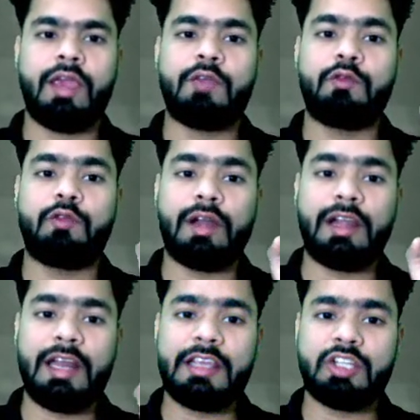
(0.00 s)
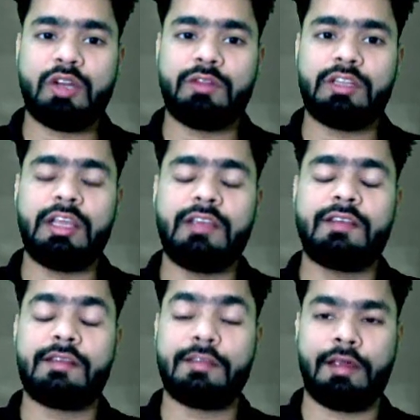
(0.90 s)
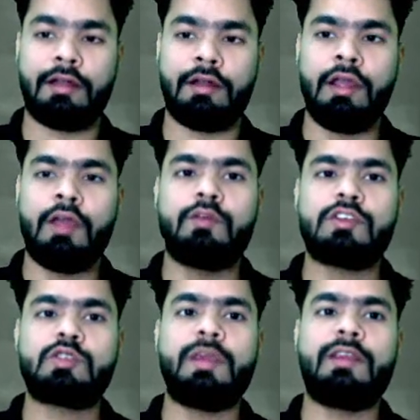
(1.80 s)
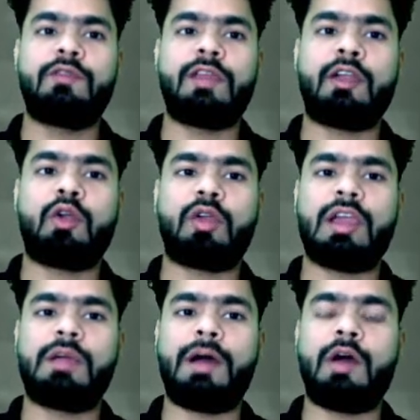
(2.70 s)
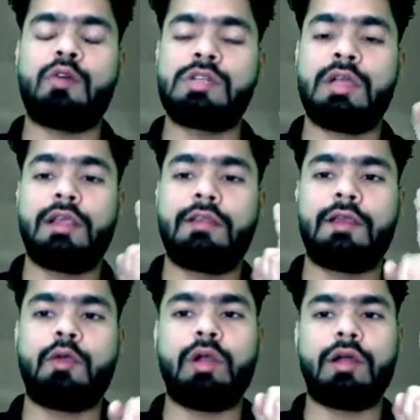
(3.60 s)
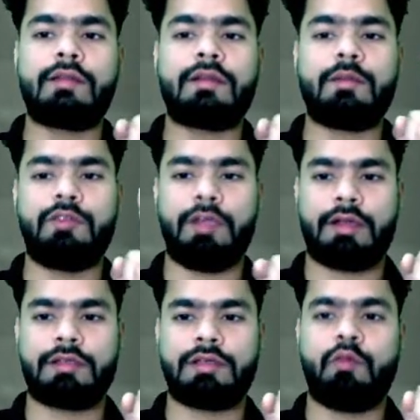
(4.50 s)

If one collection of the things is there, which means we are talking about singular subject.